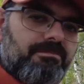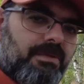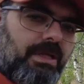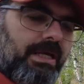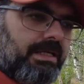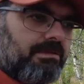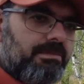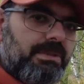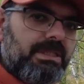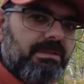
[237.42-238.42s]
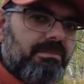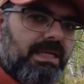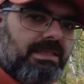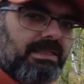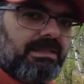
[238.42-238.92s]
like a repeating
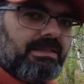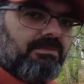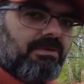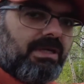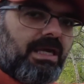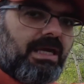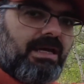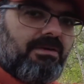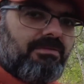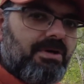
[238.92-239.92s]
pattern, and then we have